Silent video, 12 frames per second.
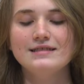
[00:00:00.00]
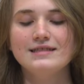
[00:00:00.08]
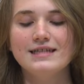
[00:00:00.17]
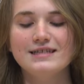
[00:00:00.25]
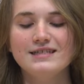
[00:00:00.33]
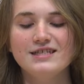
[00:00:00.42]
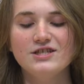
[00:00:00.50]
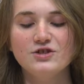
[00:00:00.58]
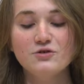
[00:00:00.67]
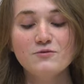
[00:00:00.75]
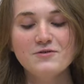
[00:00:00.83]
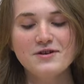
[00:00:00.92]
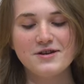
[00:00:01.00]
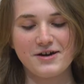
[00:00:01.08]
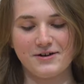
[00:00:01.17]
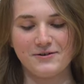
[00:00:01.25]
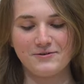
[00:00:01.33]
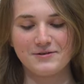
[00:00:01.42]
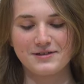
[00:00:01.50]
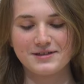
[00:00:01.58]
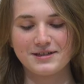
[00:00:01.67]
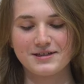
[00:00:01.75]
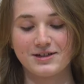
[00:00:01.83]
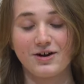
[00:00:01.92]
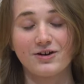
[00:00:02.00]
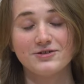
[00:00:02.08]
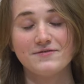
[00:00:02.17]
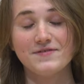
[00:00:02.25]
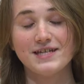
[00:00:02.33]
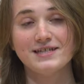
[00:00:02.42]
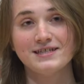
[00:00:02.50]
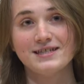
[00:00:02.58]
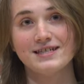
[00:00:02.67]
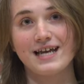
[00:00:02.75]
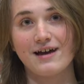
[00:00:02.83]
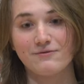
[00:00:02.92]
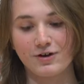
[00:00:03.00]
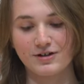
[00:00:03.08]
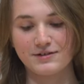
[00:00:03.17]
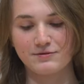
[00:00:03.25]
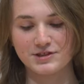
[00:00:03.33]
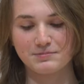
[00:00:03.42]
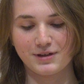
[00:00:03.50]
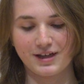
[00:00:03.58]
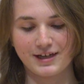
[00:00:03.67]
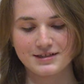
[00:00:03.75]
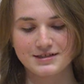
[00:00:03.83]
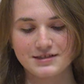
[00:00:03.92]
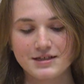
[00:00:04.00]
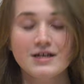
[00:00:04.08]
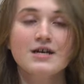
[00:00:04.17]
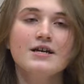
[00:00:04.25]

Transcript: Did you know that the Garden of Eden didn't have carnivorous plants?